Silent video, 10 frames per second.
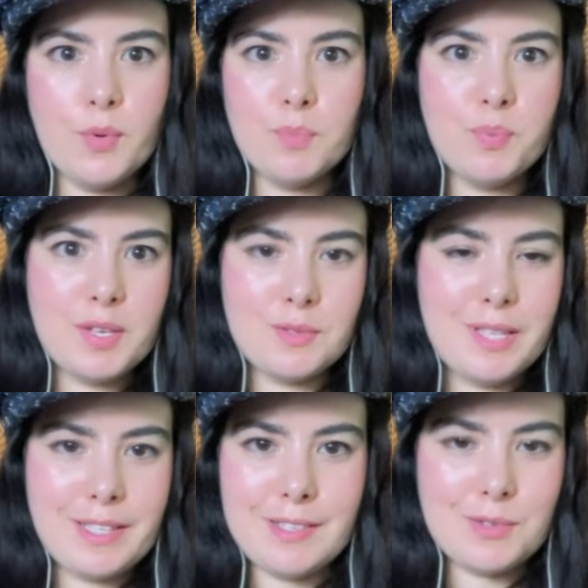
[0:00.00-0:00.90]
because
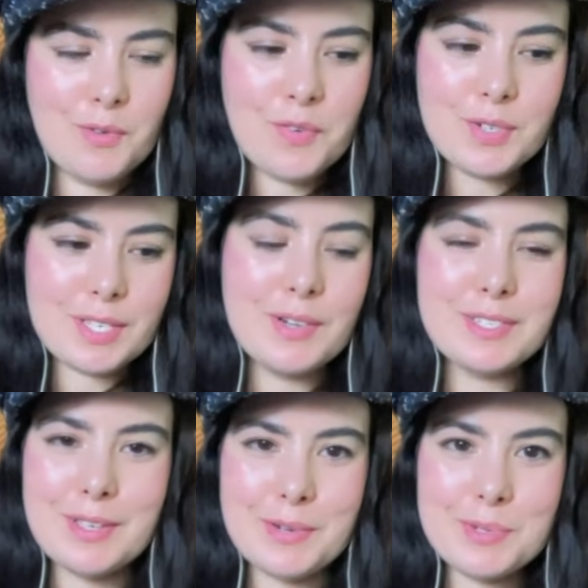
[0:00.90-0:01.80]
like of course the car
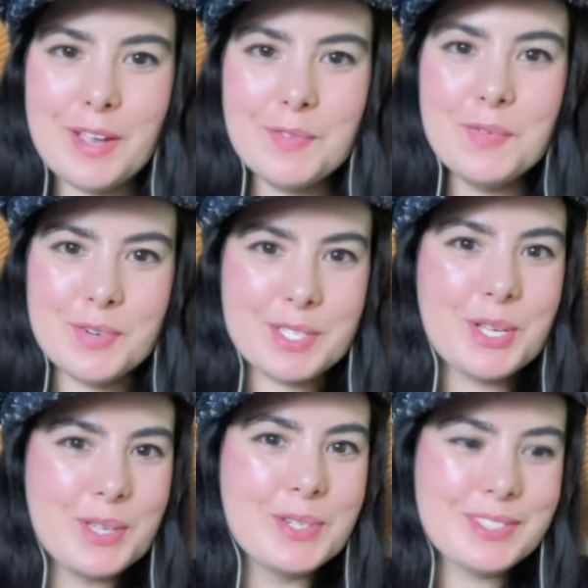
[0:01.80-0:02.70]
is gonna drive over
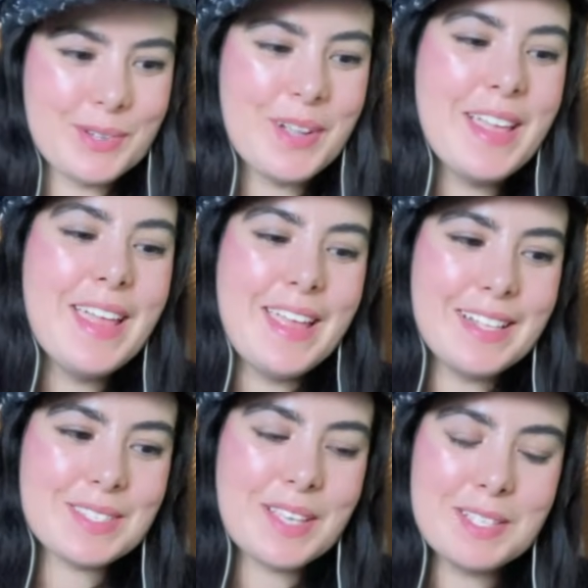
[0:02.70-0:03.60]
to you, so
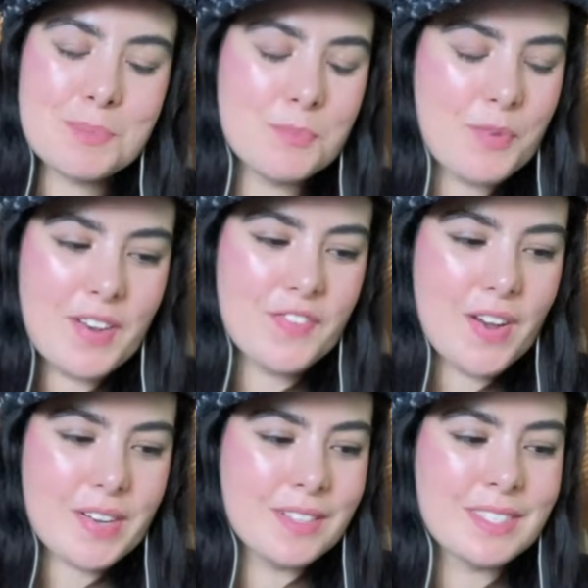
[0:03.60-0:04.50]
it's very,
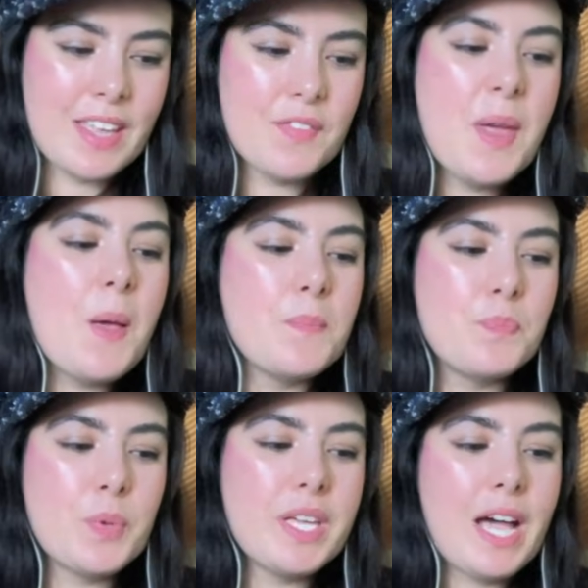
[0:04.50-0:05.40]
very unsafe.
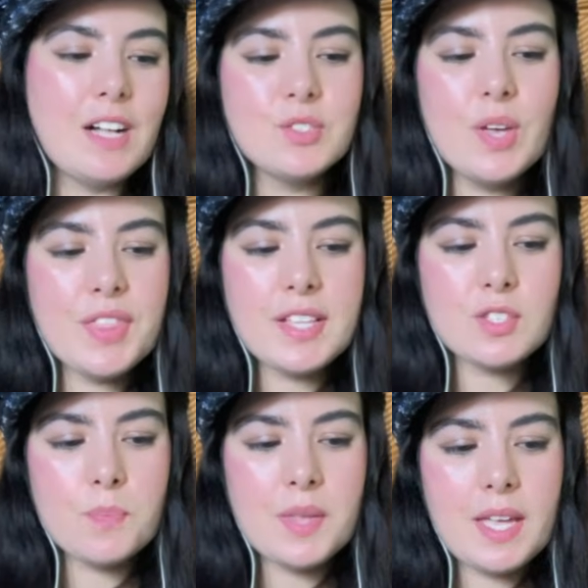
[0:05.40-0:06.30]
But also, I think
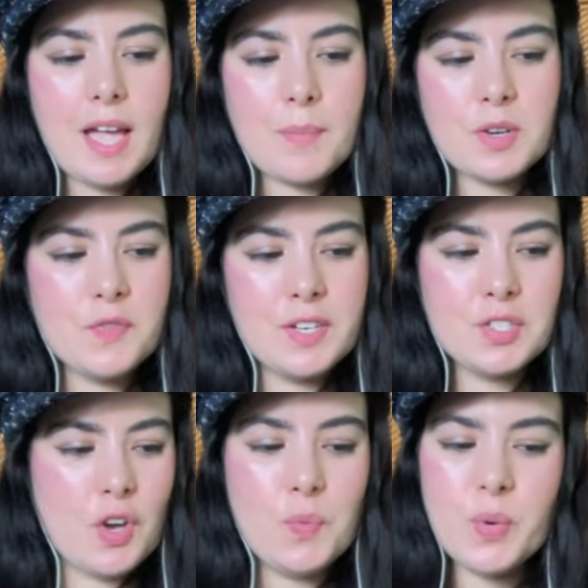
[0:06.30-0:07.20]
something I'm gonna
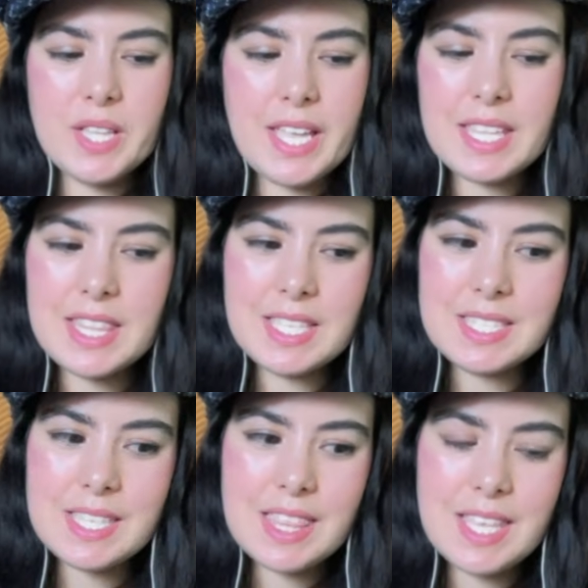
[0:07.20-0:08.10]
finish off with, like
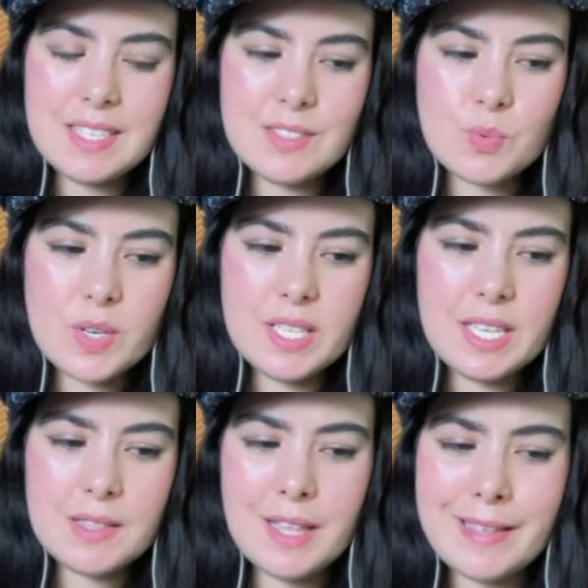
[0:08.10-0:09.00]
this
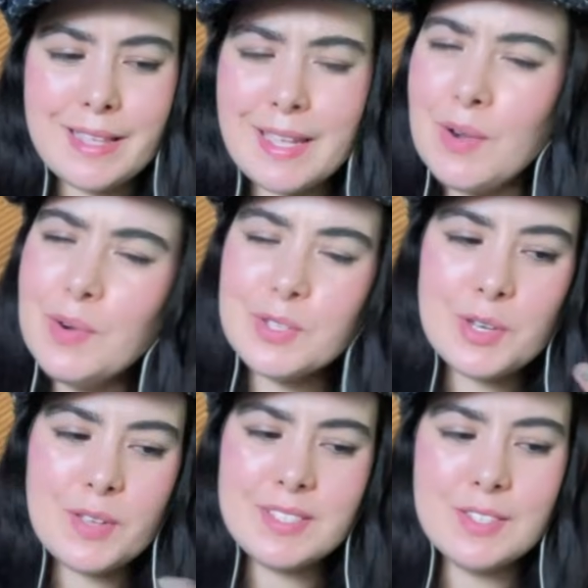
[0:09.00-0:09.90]
really like, oh,
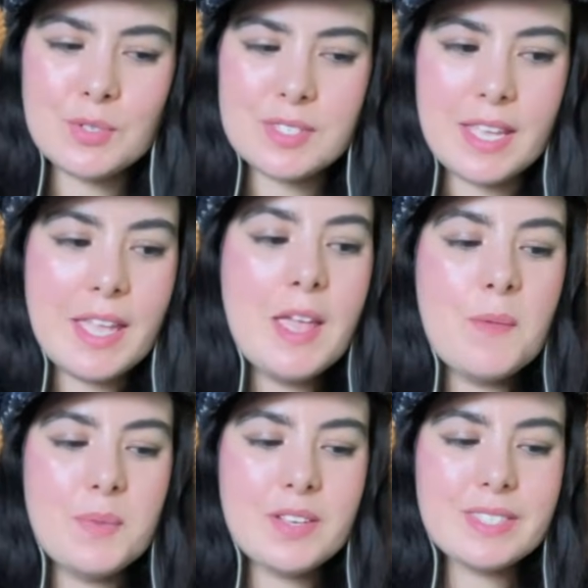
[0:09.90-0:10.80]
you know, it's interesting
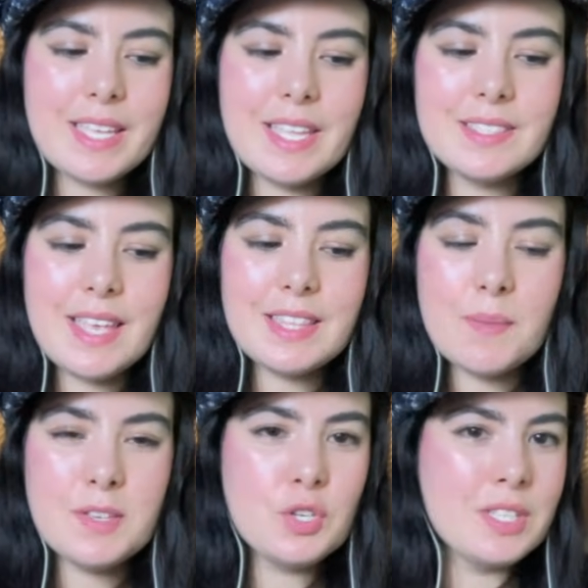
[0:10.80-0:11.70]
because like they
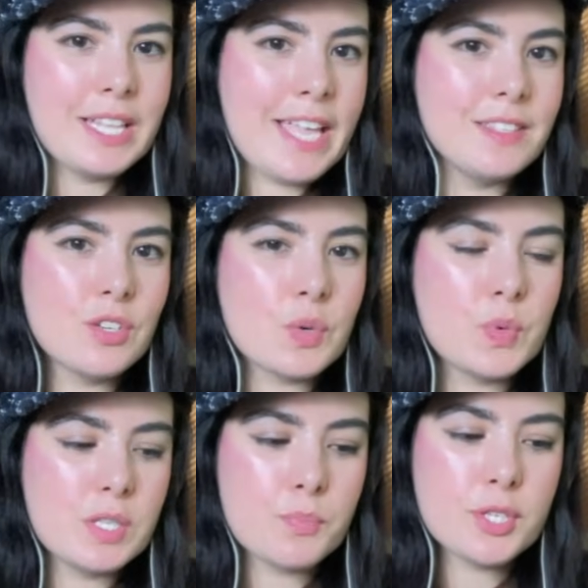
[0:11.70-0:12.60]
mentioned the Lancer,
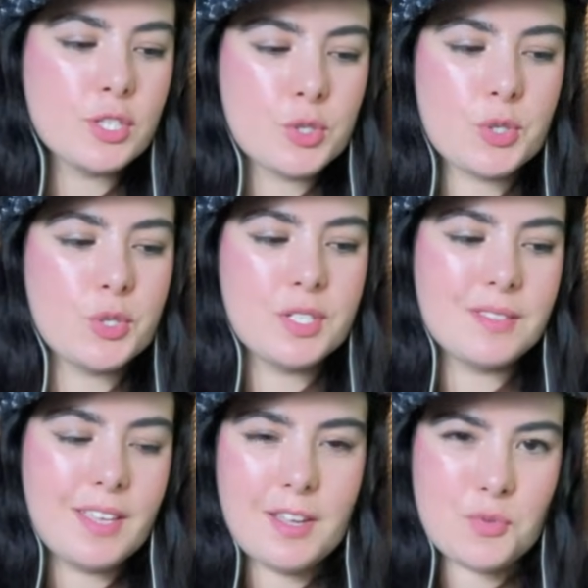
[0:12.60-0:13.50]
which I'm pretty sure
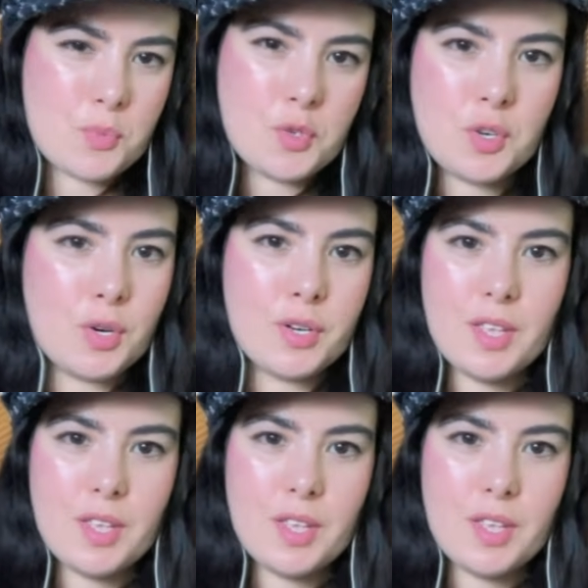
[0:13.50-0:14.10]
is like a normal car